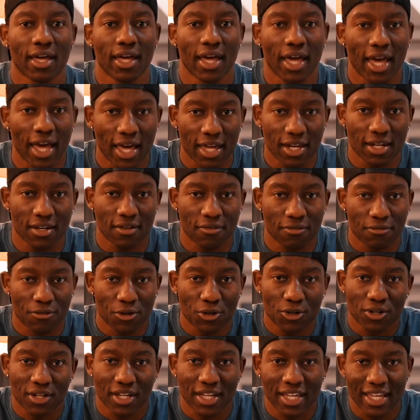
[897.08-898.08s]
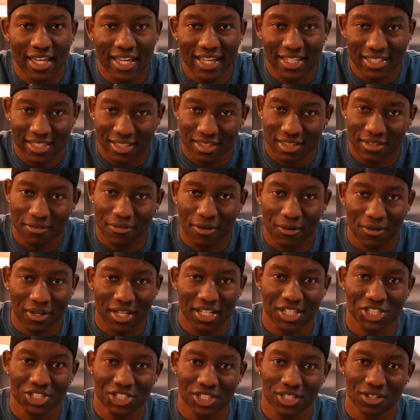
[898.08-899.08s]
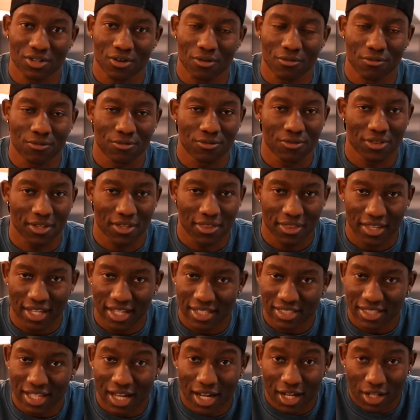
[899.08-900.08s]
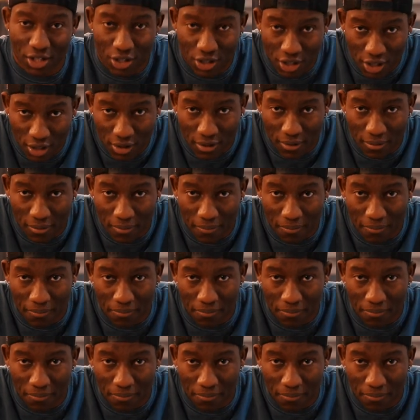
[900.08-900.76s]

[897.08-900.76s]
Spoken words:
And food is the foundation of the things that I do.